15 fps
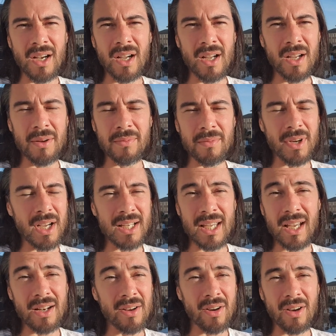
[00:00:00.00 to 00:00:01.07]

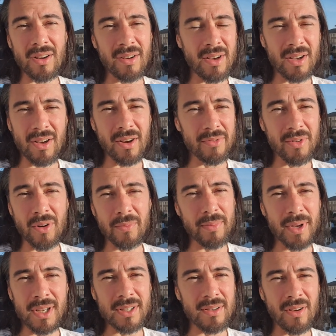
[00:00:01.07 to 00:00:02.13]
Again, I've not
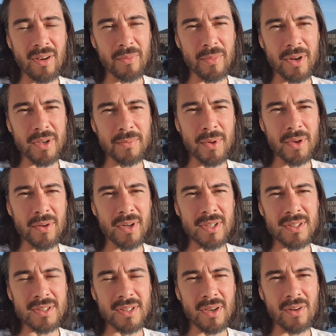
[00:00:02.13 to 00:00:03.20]
been on my
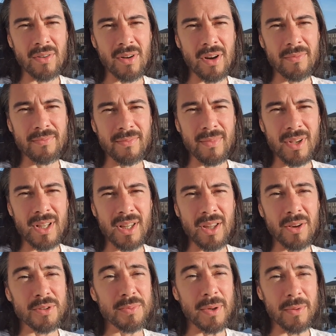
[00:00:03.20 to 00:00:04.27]
computer, so
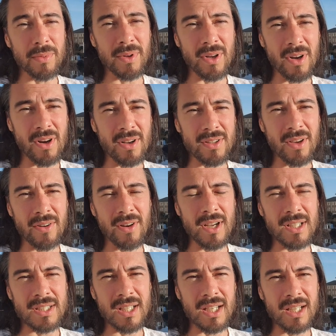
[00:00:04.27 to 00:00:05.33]
those people that are
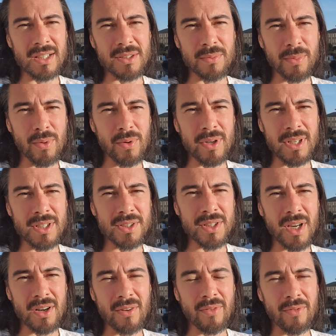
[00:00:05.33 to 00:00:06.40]
donating and supporting this
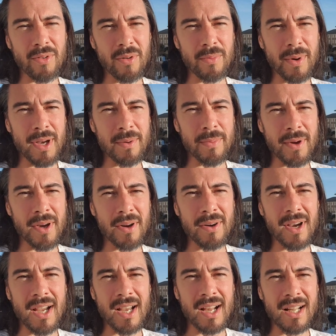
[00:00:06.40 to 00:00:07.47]
channel through
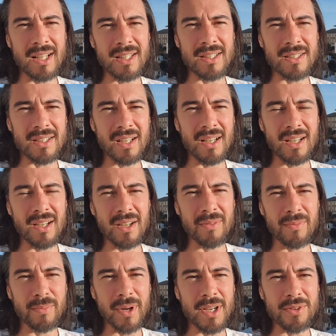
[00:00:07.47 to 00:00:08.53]
PayPal and
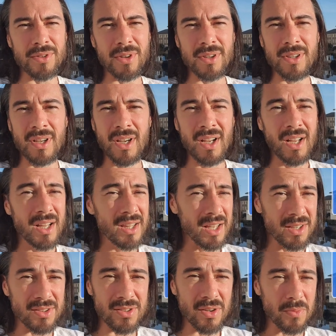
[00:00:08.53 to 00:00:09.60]
Patreon,
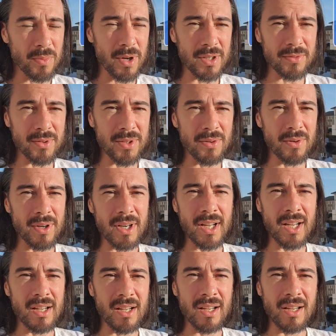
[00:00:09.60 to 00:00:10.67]
thank you so much for doing
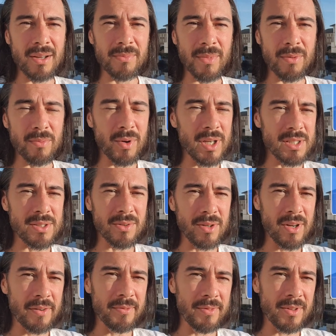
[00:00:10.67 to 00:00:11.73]
that. I'm really
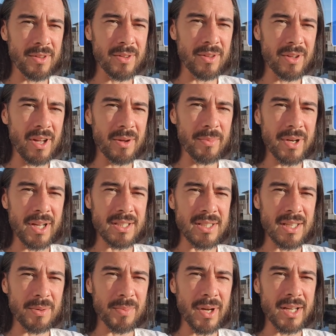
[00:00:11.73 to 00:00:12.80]
sorry I haven't been able
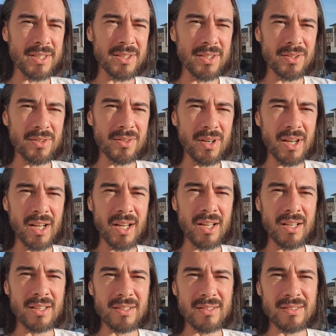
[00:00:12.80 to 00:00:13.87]
to get back to you
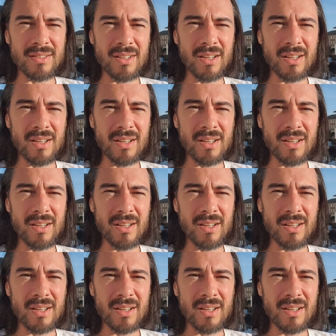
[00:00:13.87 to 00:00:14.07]
and